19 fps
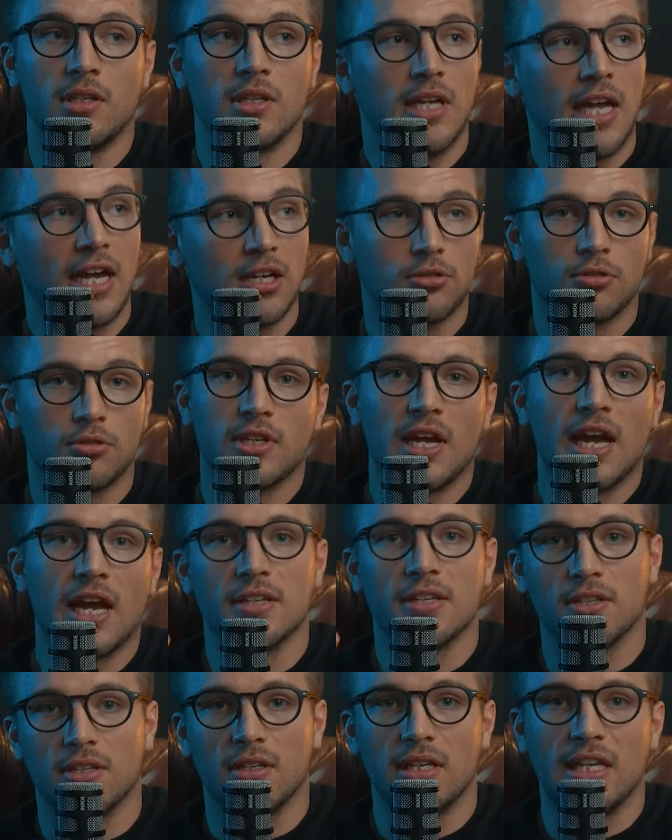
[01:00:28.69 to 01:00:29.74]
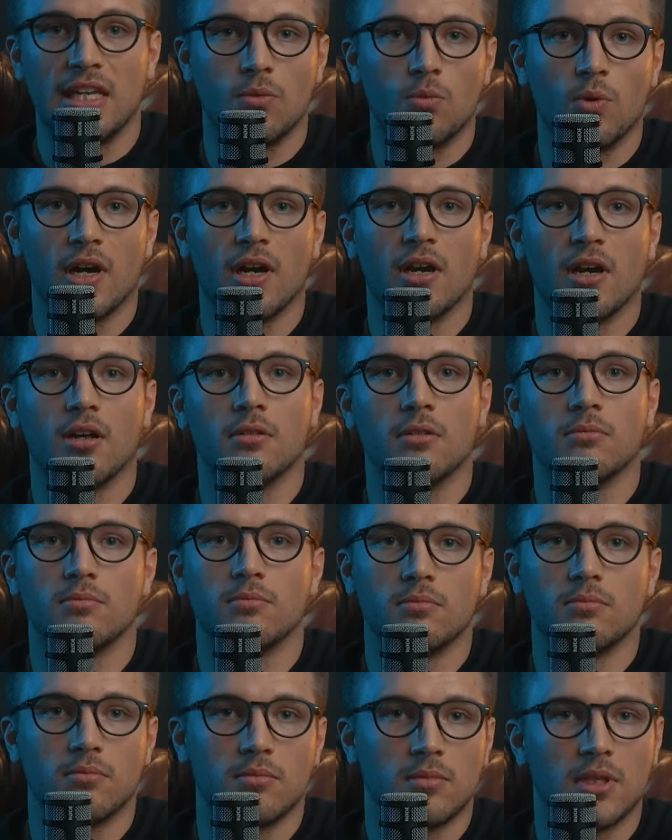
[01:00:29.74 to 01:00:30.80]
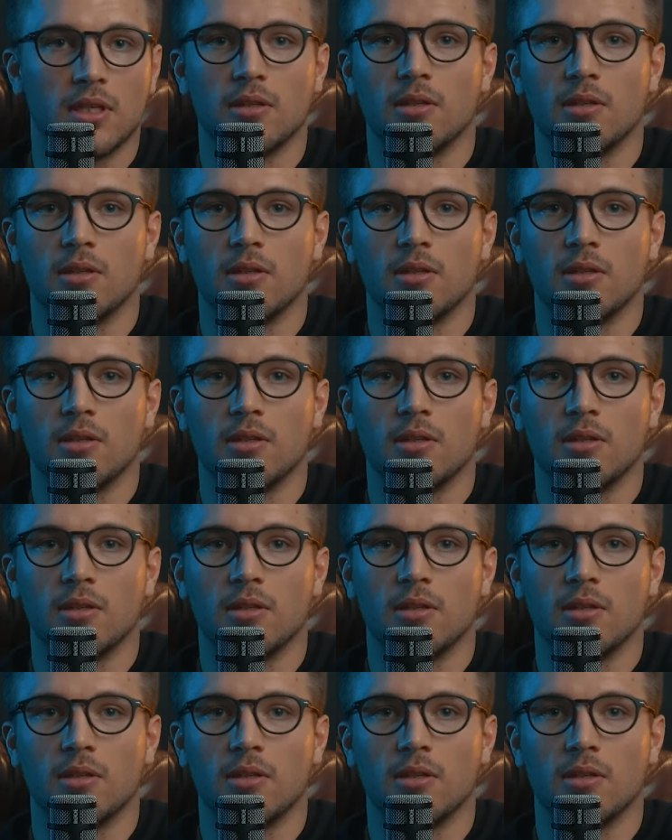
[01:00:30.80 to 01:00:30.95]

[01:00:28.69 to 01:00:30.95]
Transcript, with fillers: exercise and eat well eh,